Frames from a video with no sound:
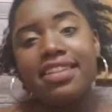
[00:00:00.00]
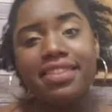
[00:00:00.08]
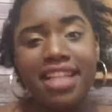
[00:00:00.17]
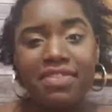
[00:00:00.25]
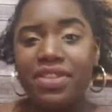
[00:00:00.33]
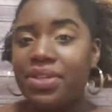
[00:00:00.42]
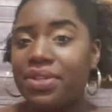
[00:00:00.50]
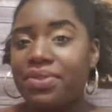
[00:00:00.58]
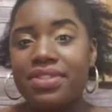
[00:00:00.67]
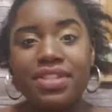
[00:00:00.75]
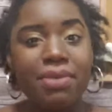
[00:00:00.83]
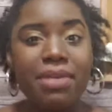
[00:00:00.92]
I love
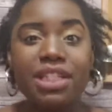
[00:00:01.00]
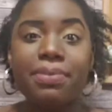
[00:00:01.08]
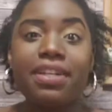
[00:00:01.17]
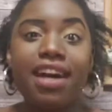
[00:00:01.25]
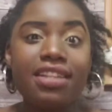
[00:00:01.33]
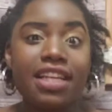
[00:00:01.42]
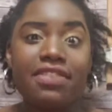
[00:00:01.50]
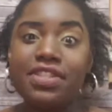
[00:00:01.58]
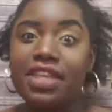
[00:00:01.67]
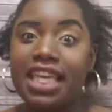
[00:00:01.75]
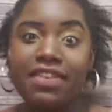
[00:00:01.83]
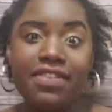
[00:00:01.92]
you so much, but God
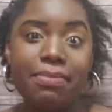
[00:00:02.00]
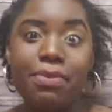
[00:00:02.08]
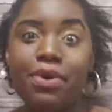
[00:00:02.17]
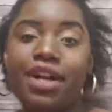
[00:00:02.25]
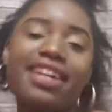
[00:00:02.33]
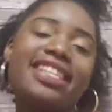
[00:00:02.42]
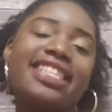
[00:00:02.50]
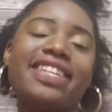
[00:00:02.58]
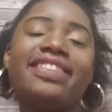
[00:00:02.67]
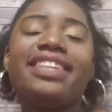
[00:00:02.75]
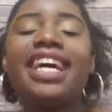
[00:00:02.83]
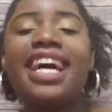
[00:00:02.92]
loves you even more.
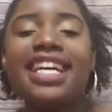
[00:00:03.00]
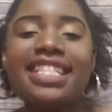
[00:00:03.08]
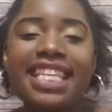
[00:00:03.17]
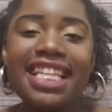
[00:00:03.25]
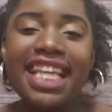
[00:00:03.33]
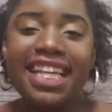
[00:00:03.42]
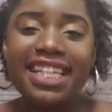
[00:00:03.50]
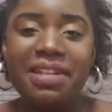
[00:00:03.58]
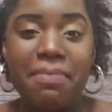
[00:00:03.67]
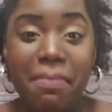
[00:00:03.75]
So see you later.